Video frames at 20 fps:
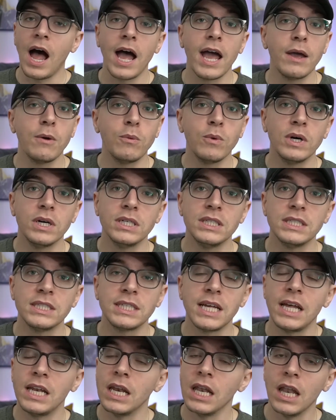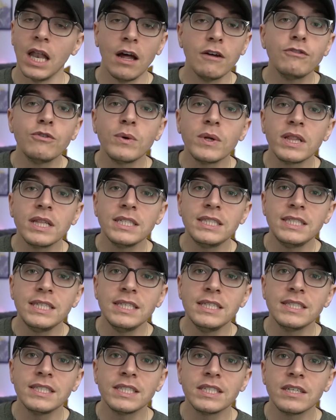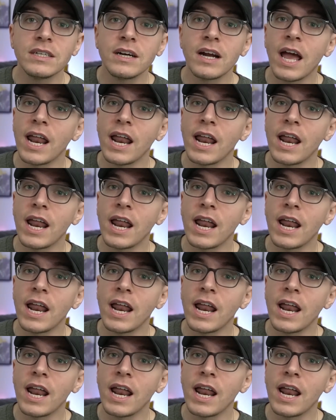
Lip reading: I was in love with the teaser,